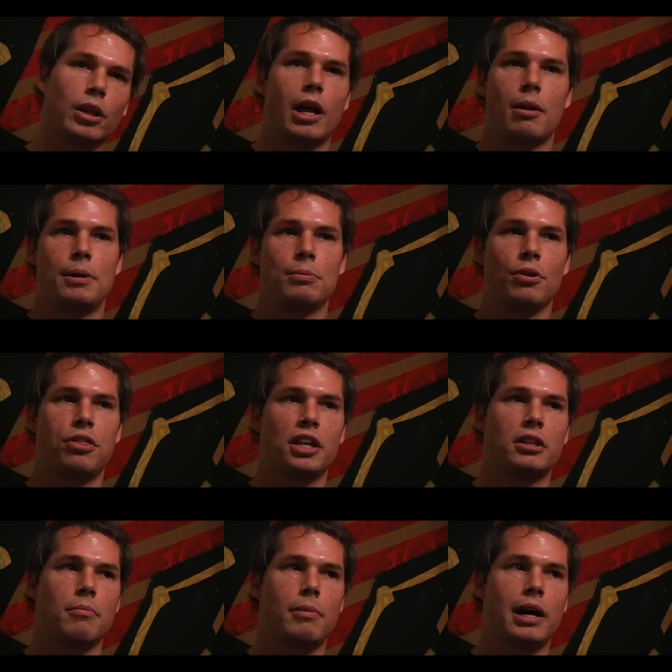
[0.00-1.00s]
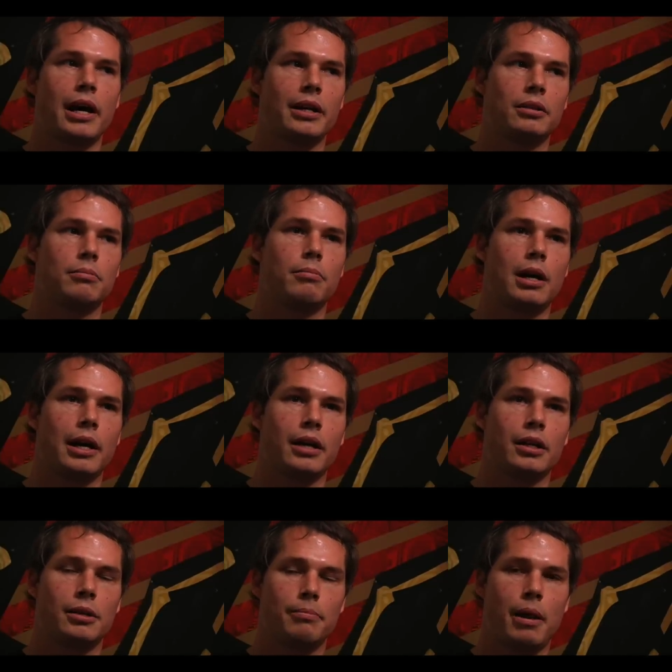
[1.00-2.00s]
lot of people think that
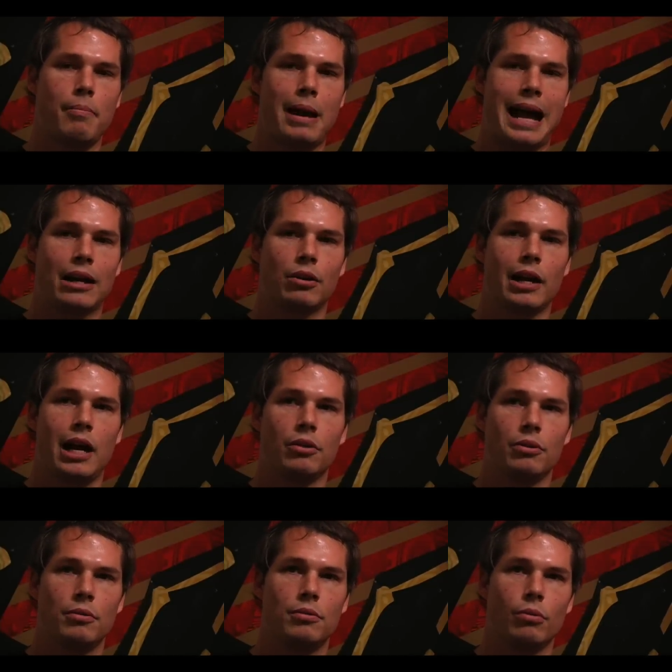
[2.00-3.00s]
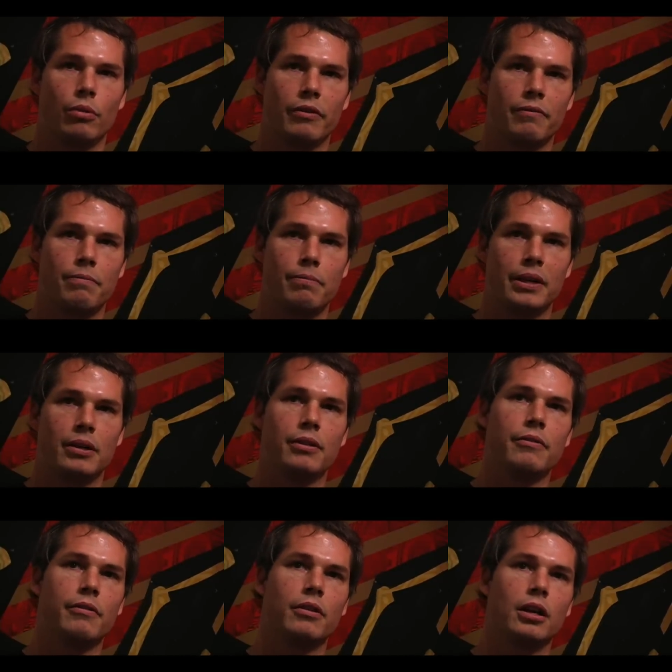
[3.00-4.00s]
my background would have
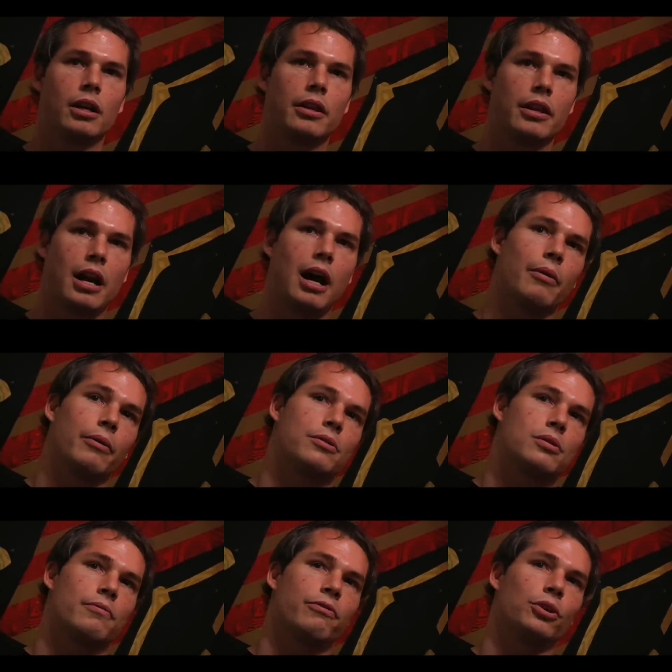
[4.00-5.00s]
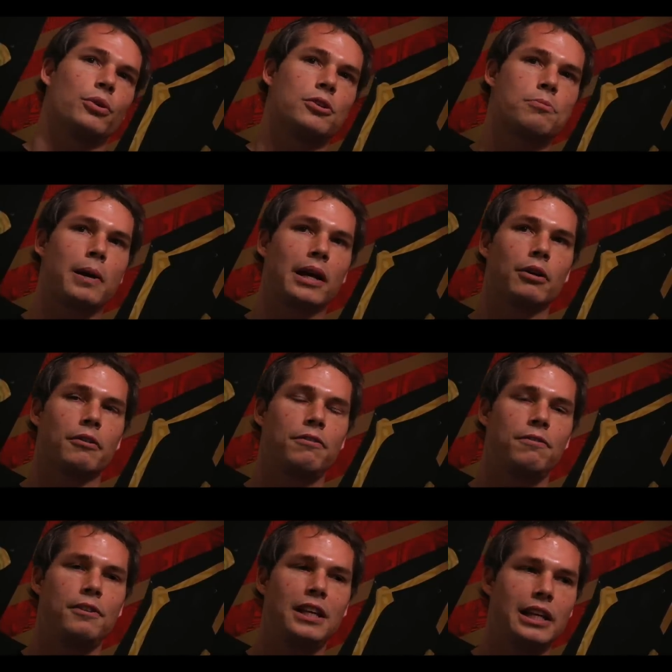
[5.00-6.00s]
been that I was influenced by
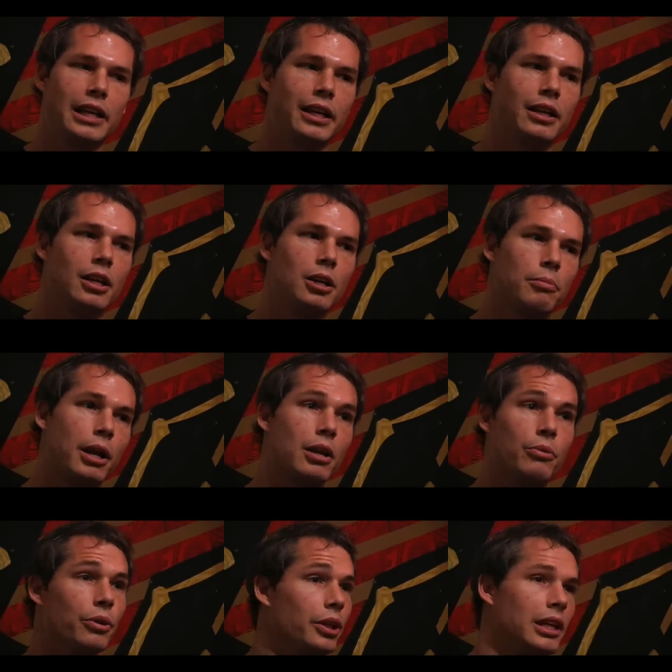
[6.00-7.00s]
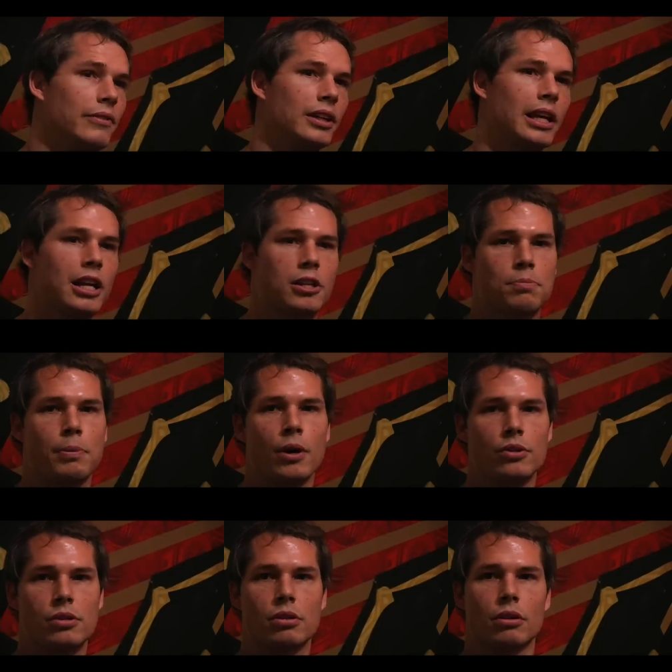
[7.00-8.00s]
graffiti, but I didn't really even get
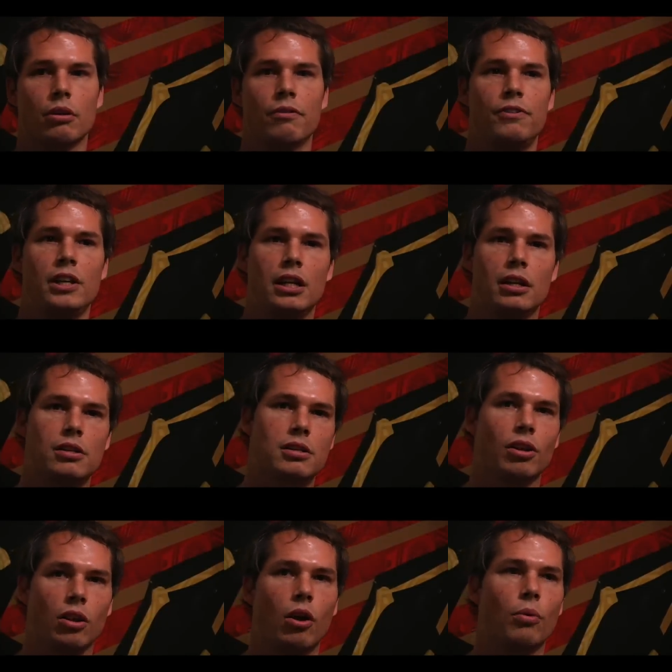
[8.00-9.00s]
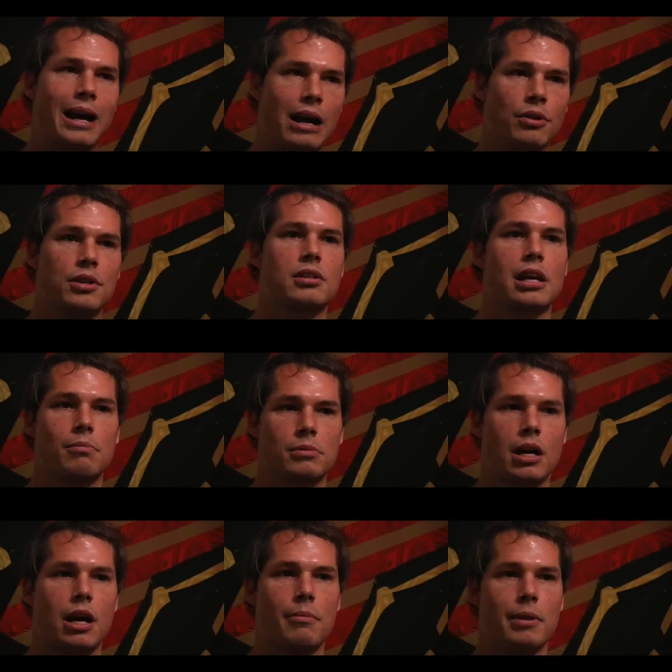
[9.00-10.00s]
exposed to graffiti until around the same
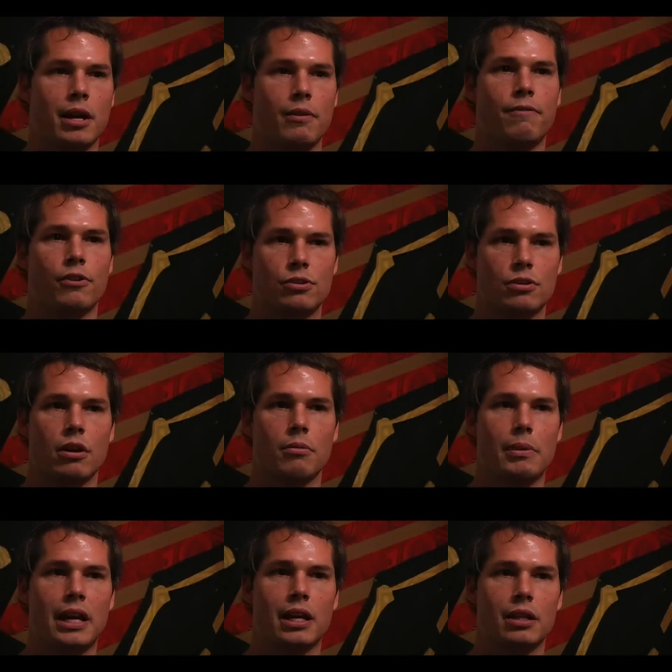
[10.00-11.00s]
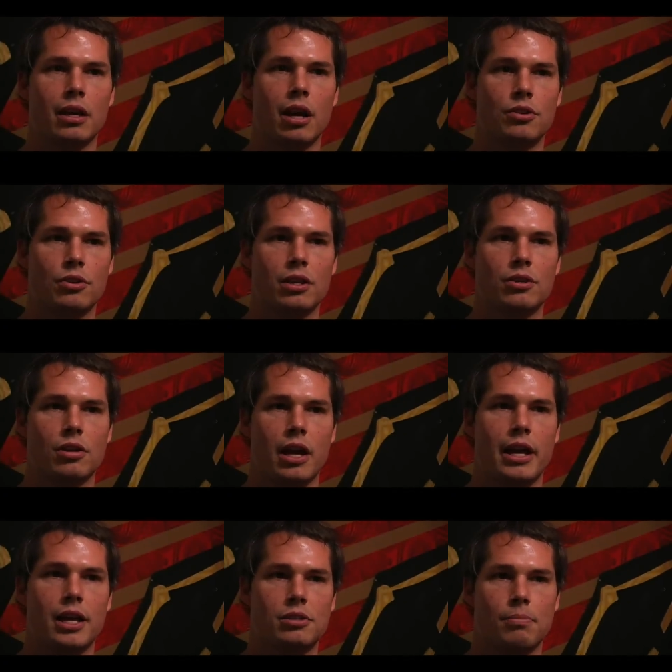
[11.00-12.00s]
time that I first started making the Andre the Giant
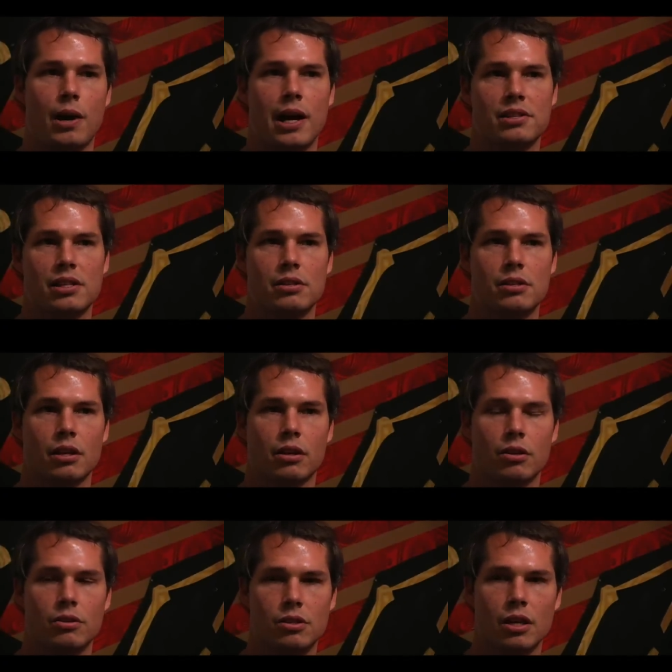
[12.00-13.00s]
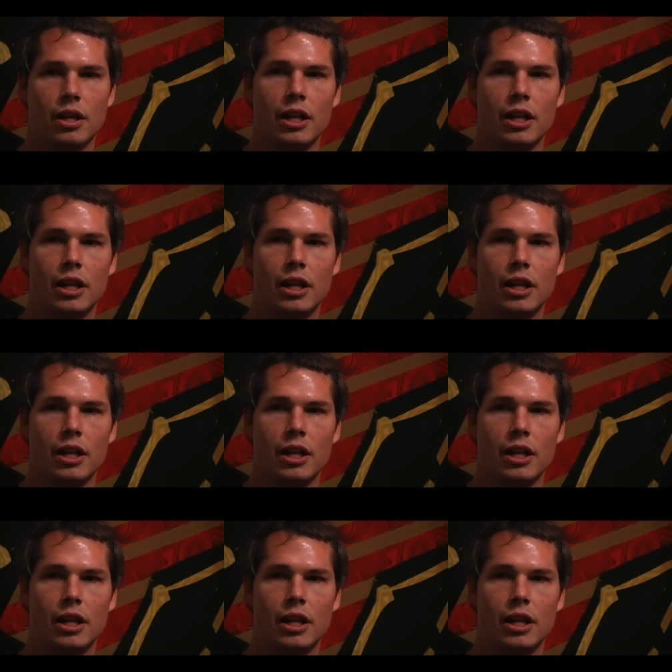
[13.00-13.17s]
Has a Posse stickers.